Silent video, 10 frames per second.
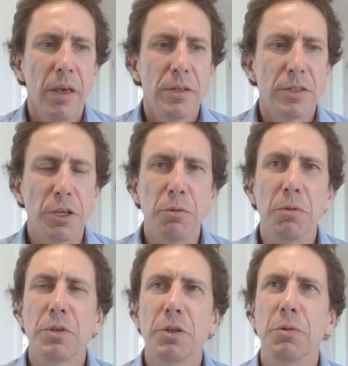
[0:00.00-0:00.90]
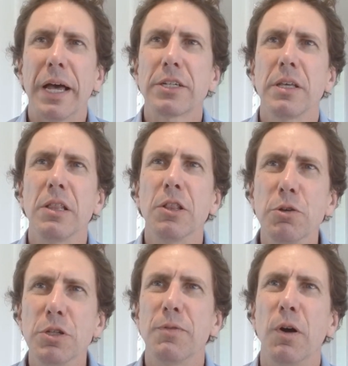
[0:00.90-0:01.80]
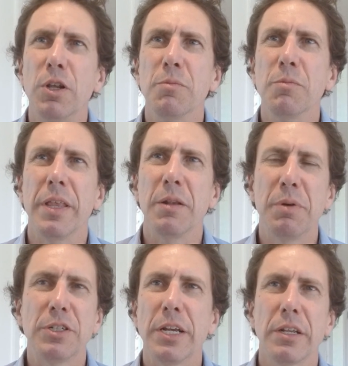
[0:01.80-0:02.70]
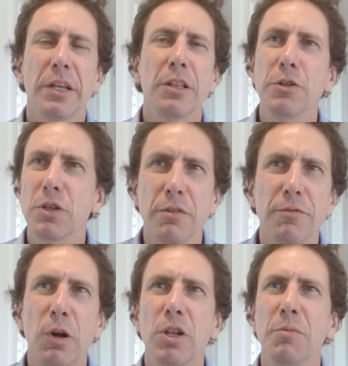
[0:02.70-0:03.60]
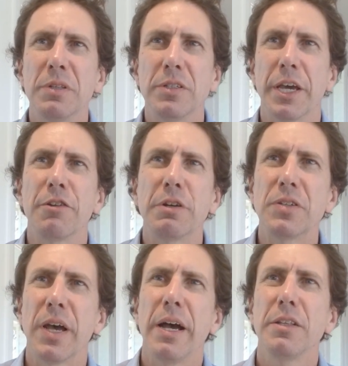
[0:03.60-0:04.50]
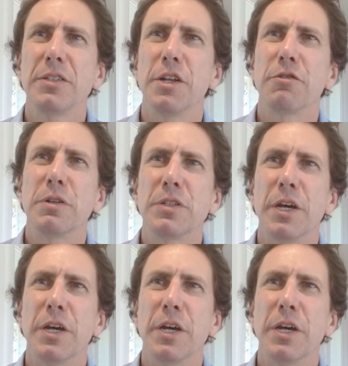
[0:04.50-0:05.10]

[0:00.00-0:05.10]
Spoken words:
So you'll actually lose volume and then potentially lose on volume and secondary sale, et cetera,